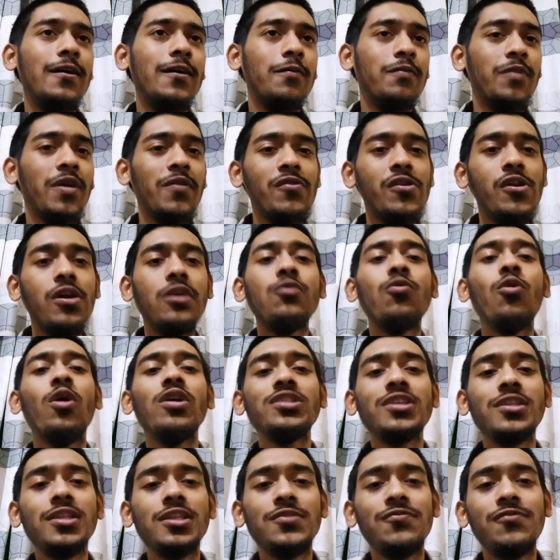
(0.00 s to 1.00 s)
Maybe you're
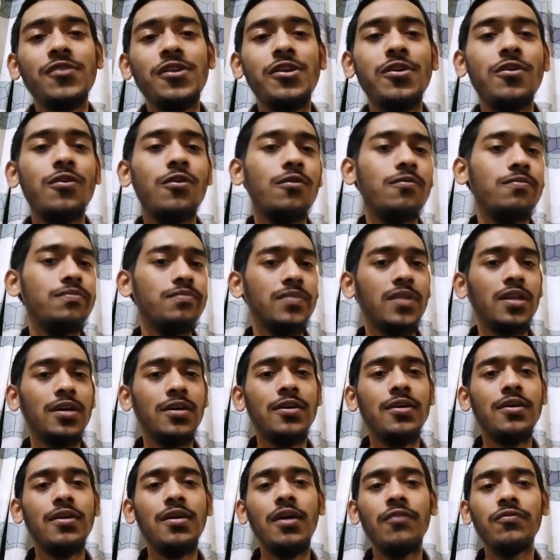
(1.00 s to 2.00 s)
watching this video
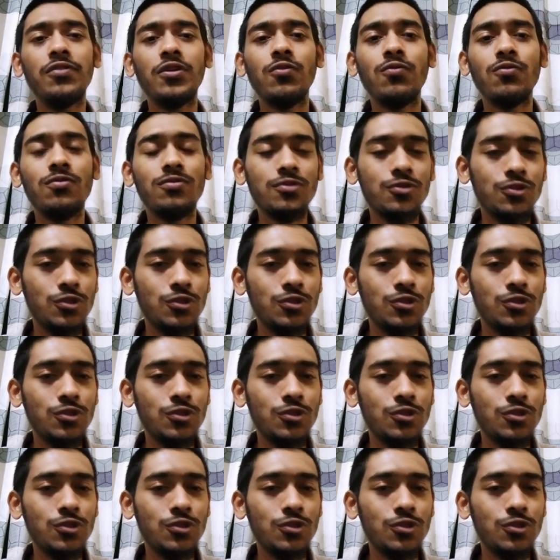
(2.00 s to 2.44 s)
after